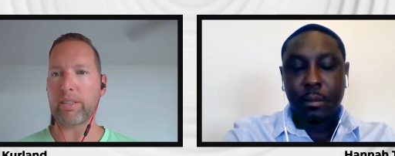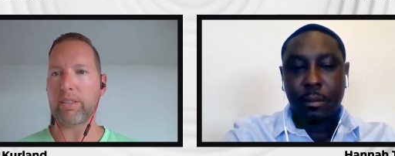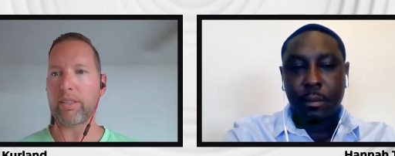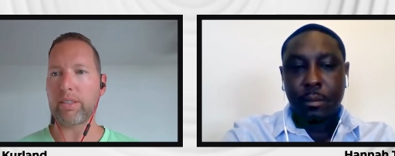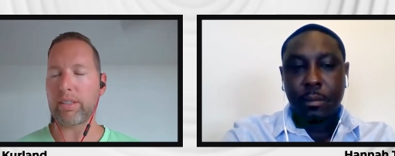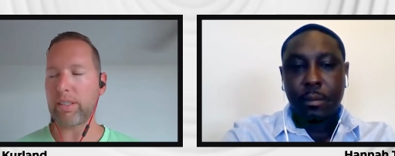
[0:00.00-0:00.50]

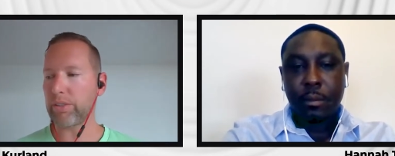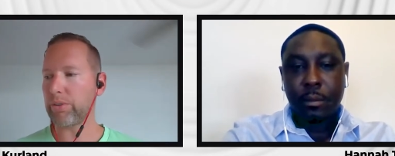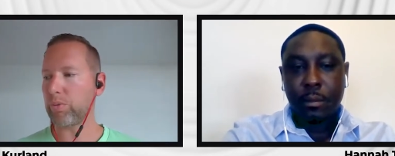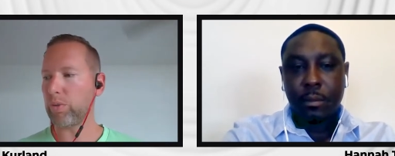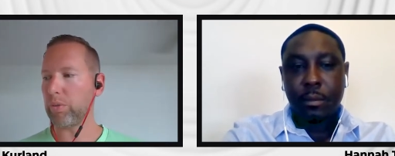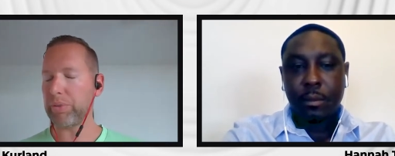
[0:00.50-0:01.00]
Speaker 1: the country
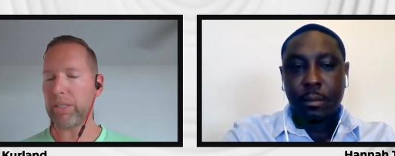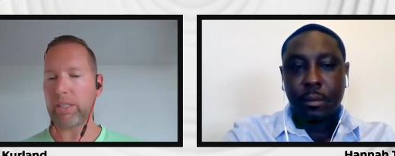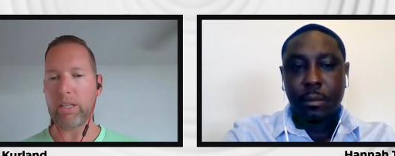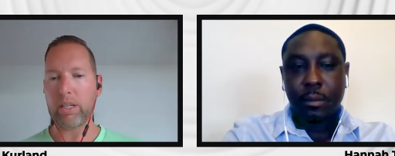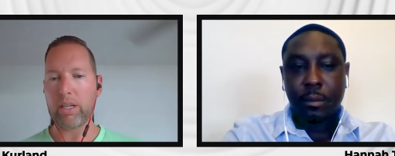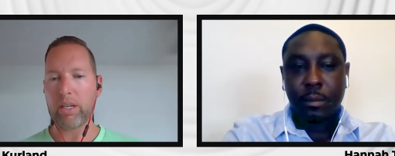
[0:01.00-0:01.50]
will be
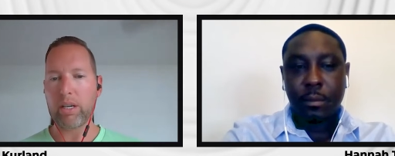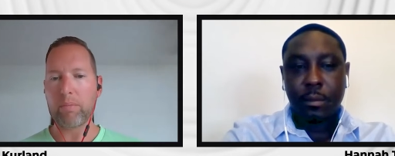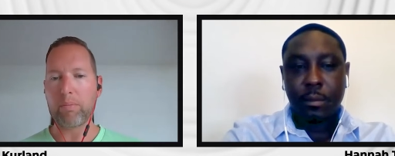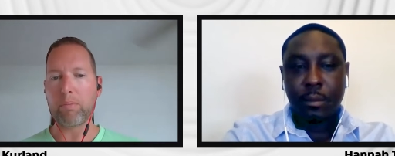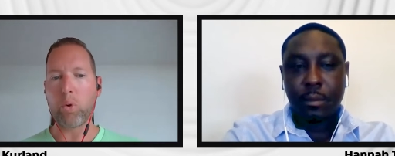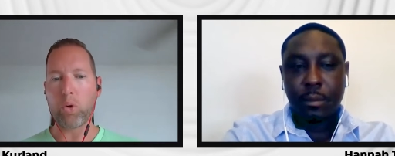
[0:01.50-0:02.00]

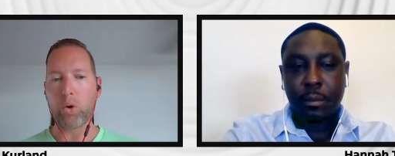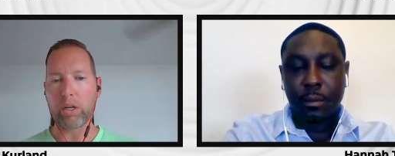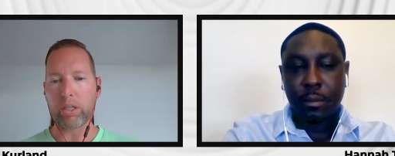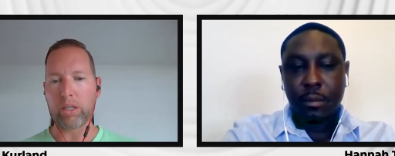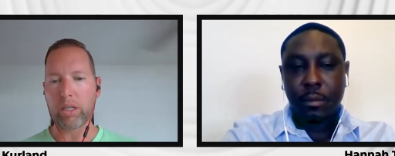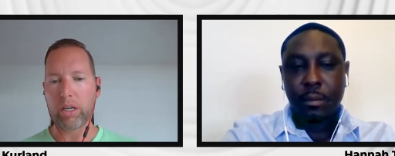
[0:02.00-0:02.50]

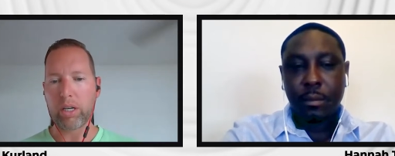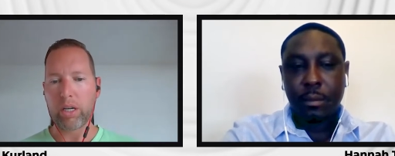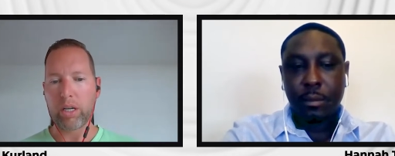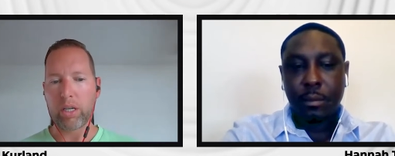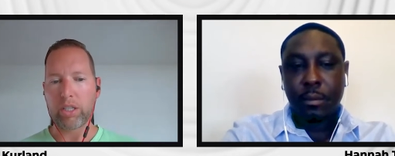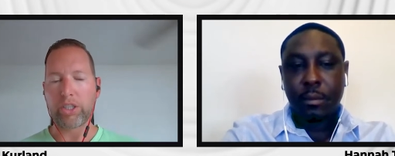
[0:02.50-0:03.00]
more
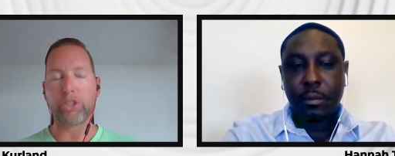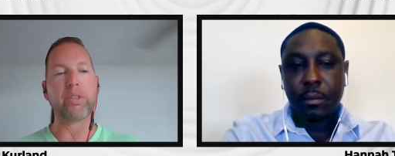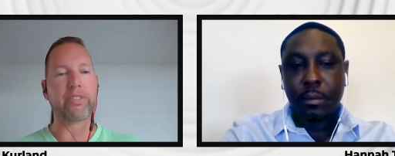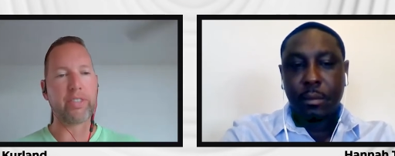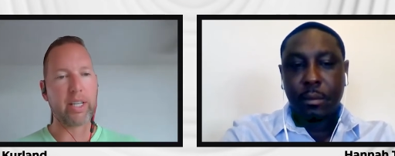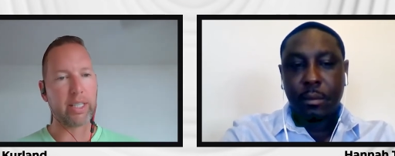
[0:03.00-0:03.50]

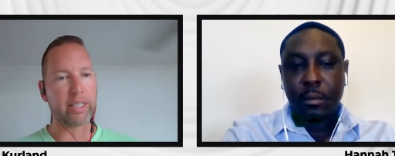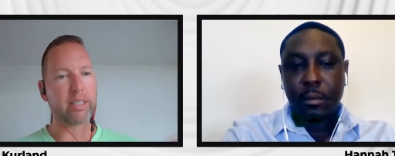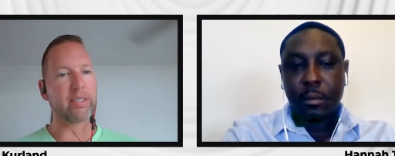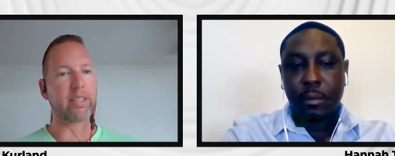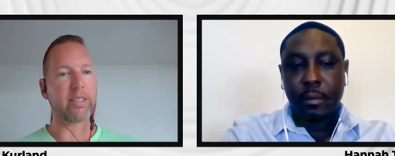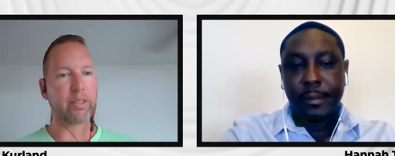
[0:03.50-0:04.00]
unified,
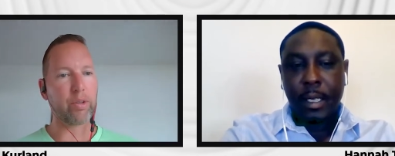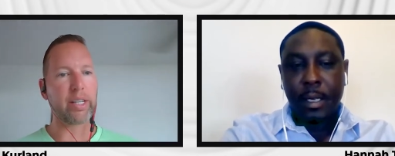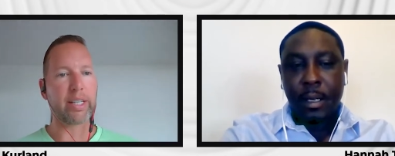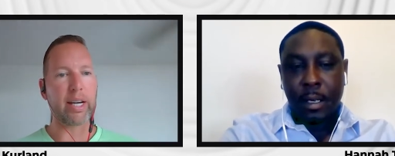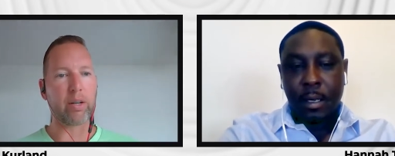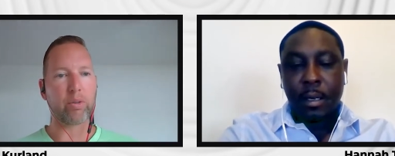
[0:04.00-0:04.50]
because I think right
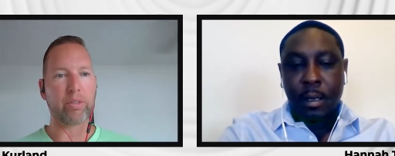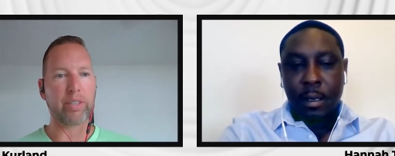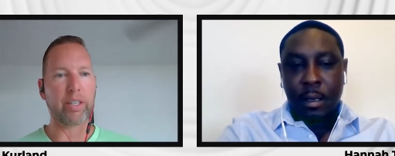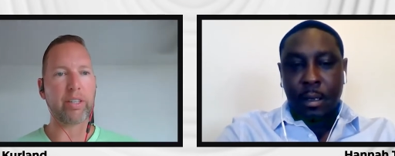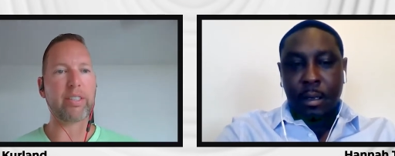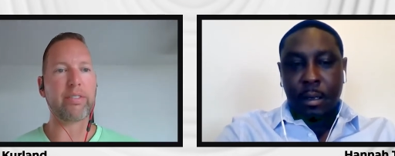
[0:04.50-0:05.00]
now we're
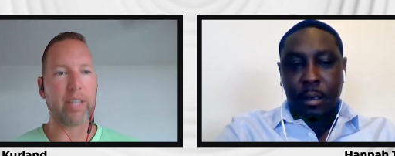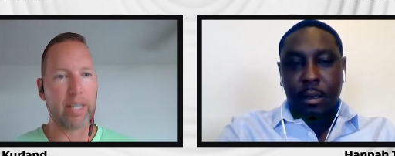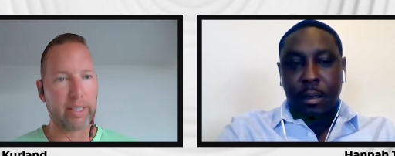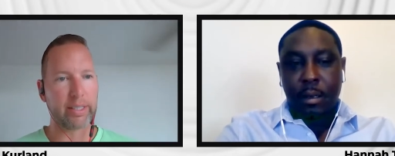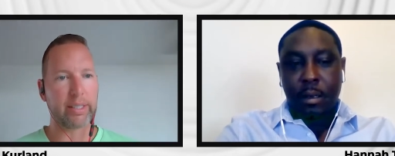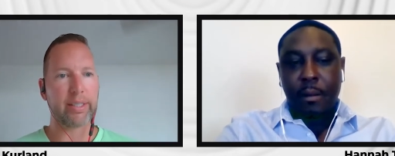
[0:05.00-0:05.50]
very
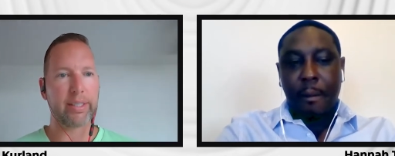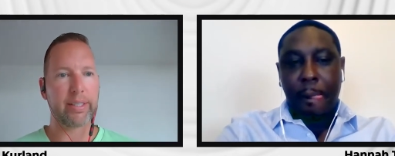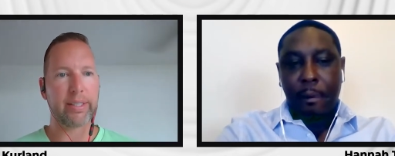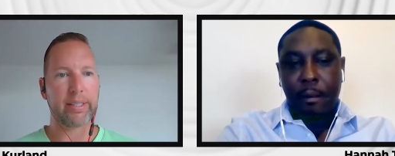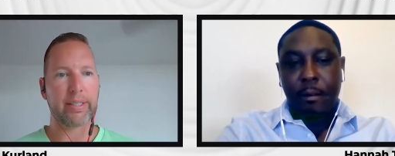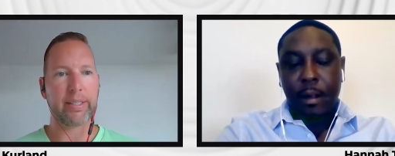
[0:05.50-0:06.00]
divided.
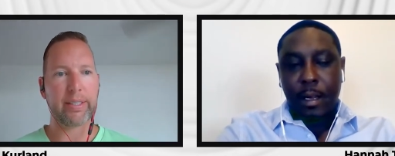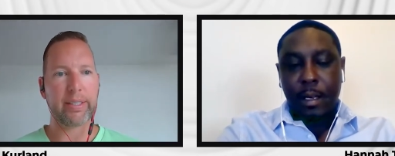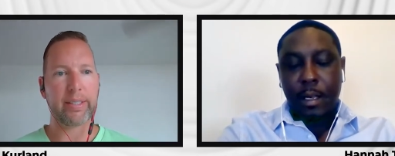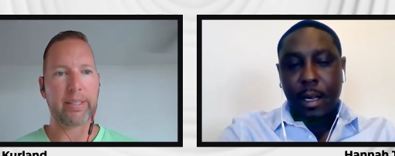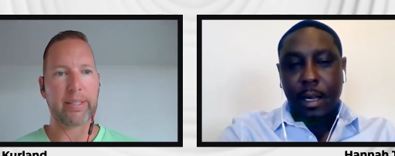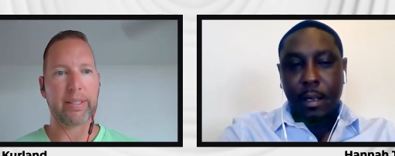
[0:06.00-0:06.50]

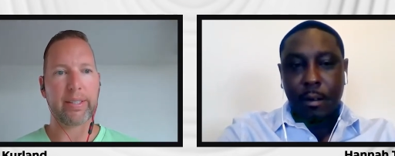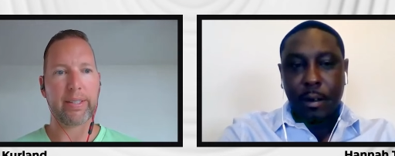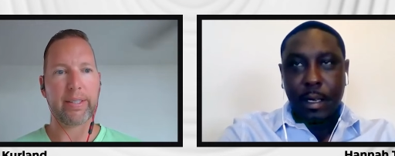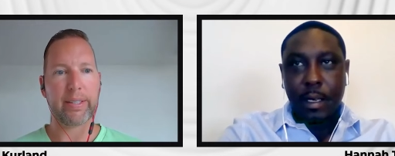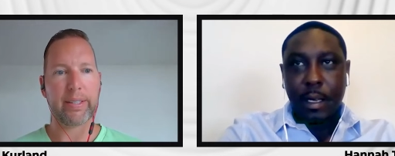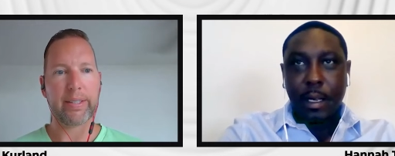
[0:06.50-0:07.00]
Speaker 2: Right. I
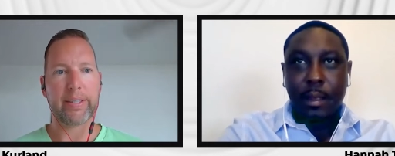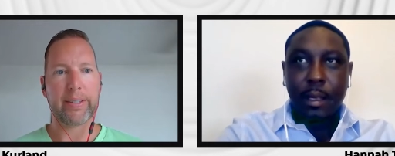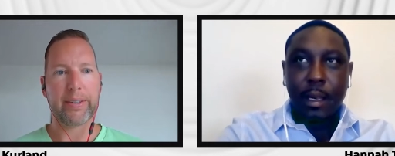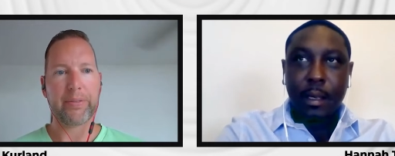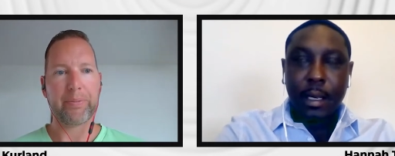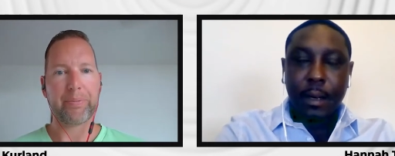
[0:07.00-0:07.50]
agree. I
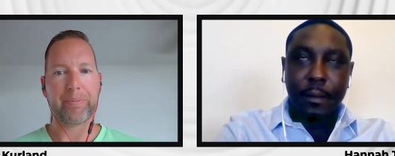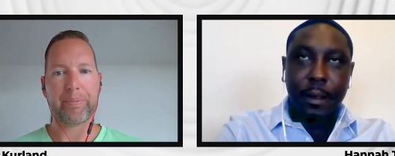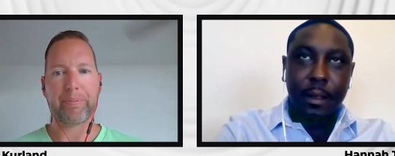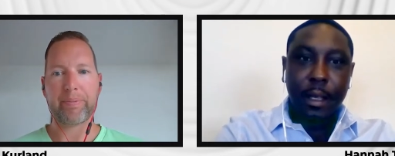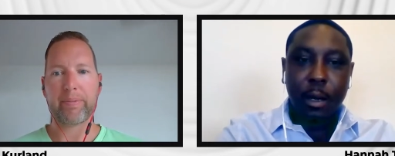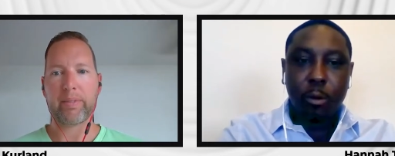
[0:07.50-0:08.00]

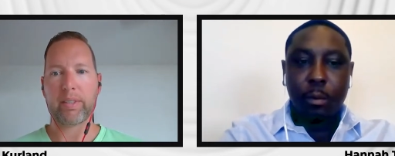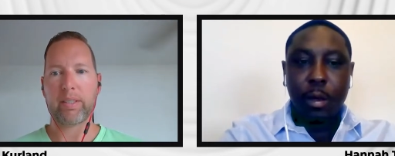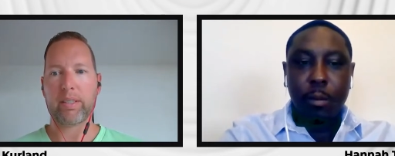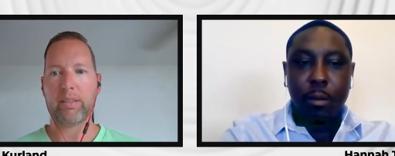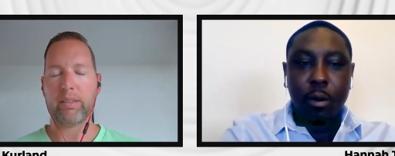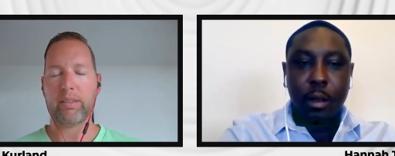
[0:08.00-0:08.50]
definitely think we'll
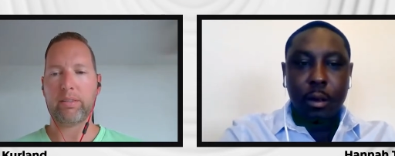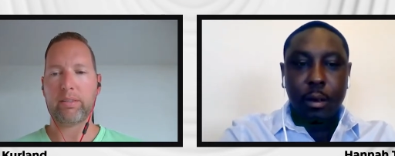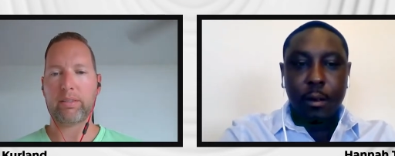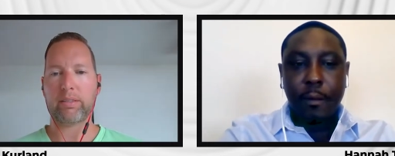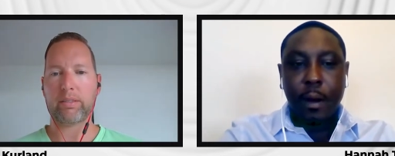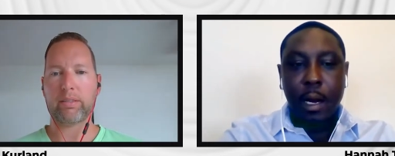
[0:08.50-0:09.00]
be more
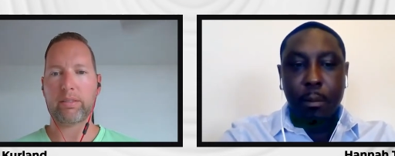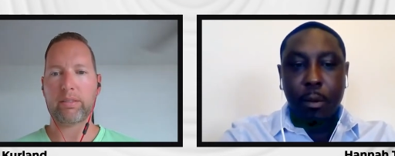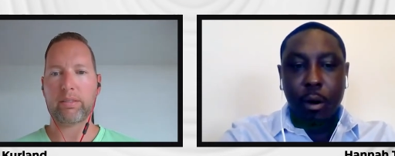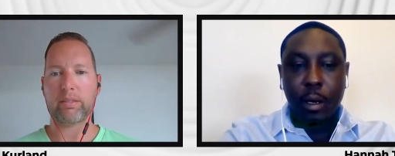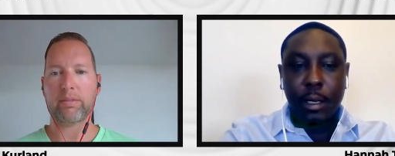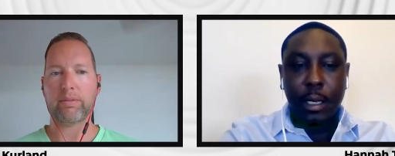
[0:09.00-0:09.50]
unified,
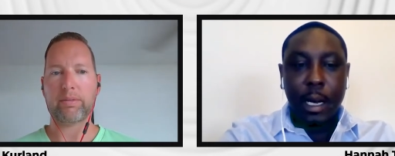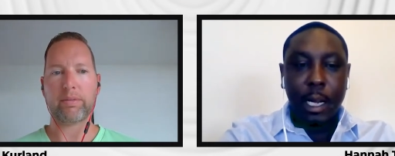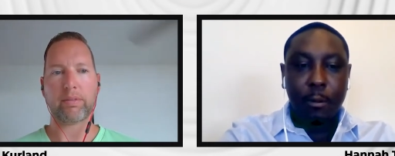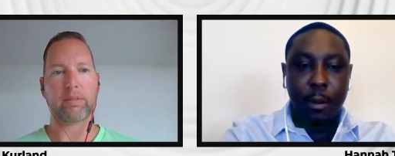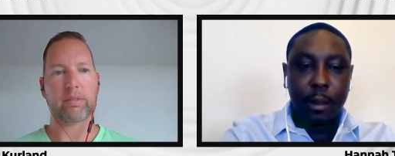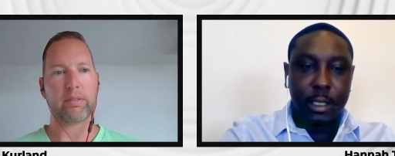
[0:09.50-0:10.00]
more in
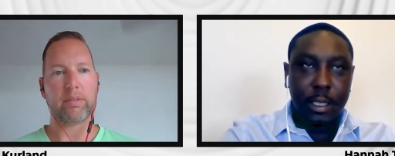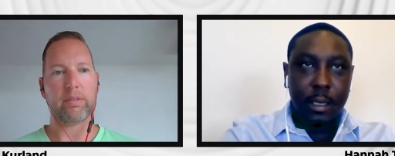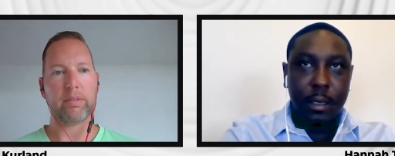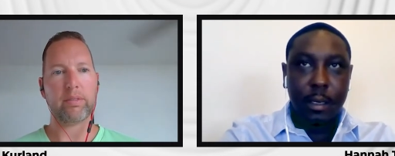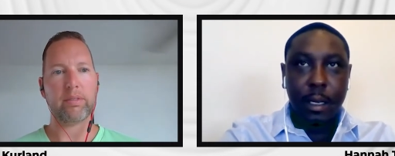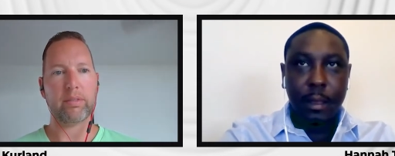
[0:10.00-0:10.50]
line with each
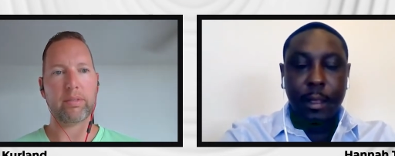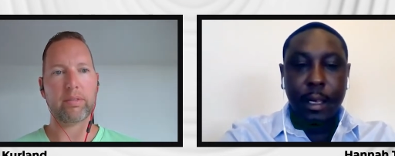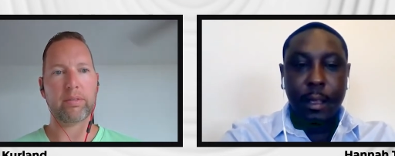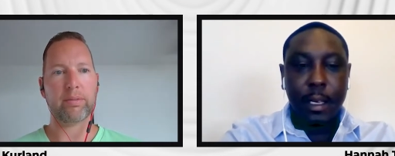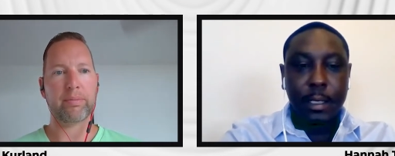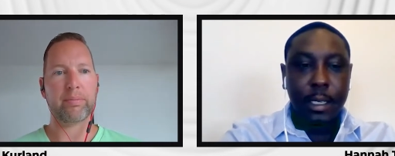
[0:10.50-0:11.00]
other. I
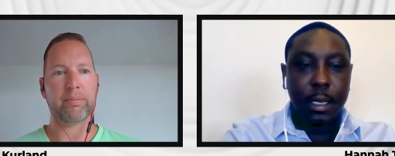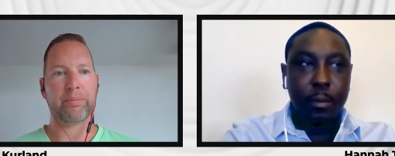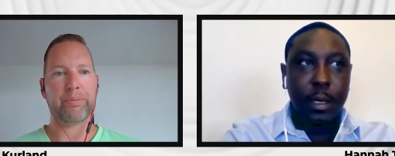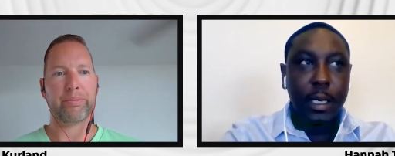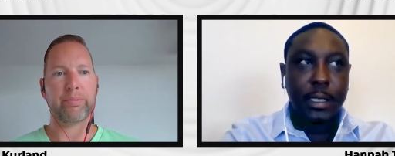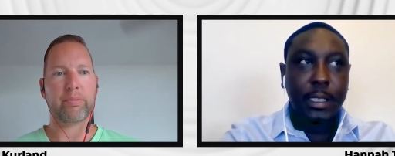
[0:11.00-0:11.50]
think there's
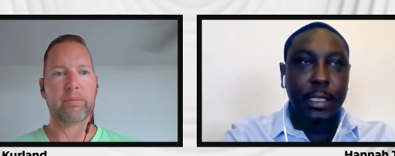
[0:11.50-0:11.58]
going to be a